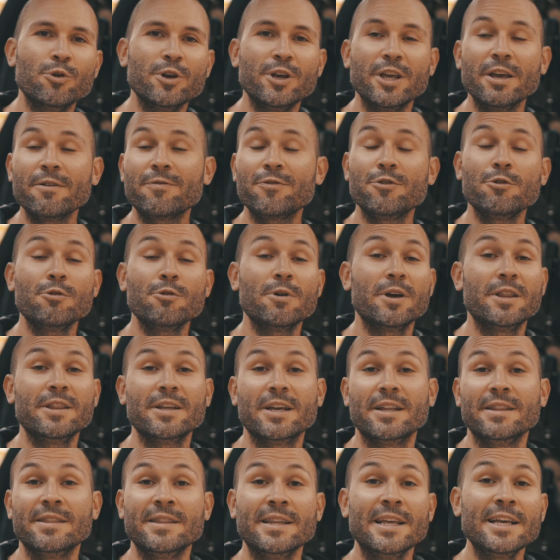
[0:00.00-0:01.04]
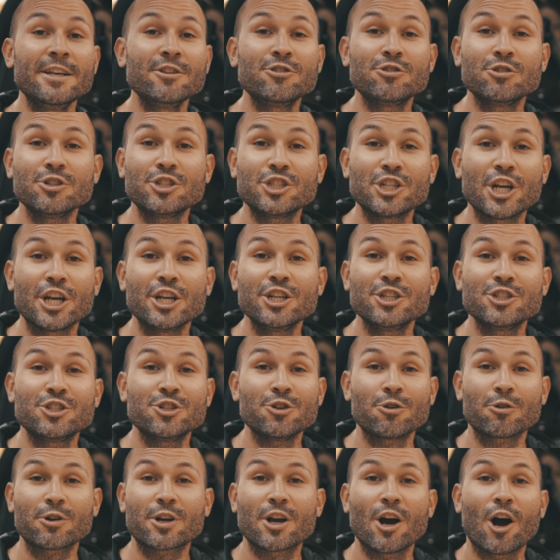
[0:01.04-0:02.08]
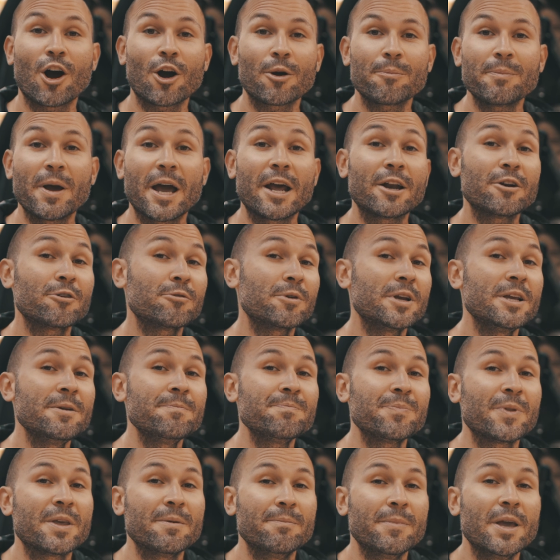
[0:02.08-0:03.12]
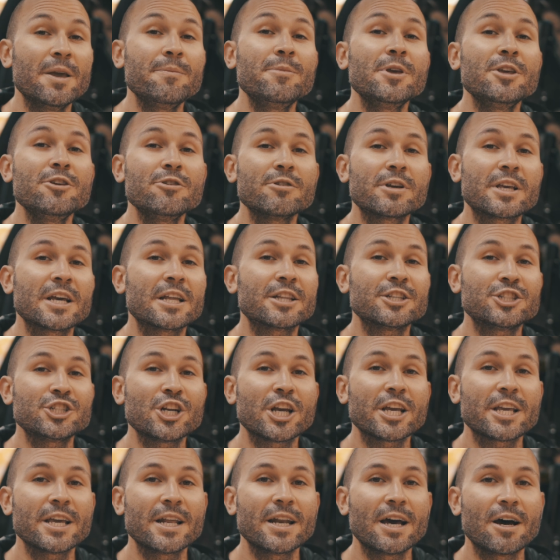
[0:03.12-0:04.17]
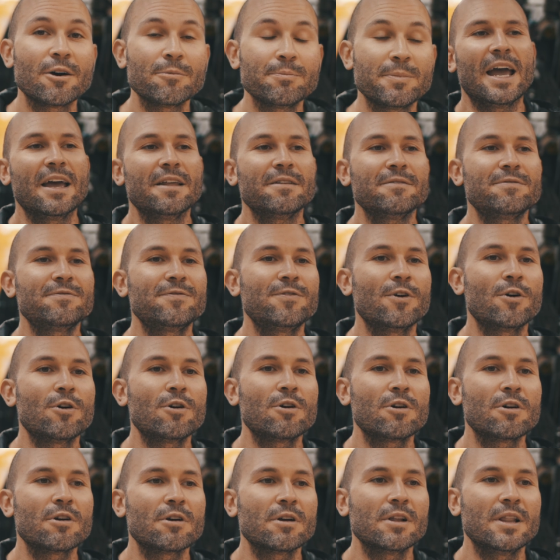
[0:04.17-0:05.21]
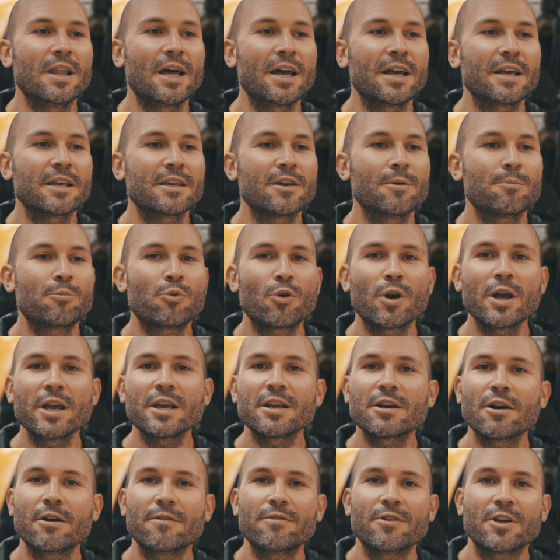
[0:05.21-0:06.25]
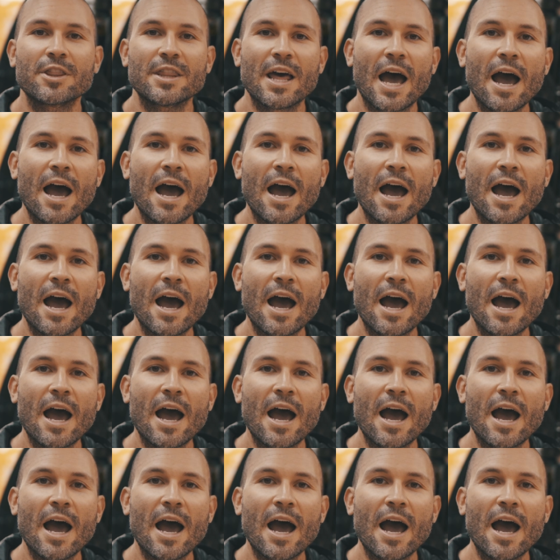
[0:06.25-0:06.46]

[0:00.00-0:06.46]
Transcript: if you need to change your car battery, maybe you can check it out. And for like a break of an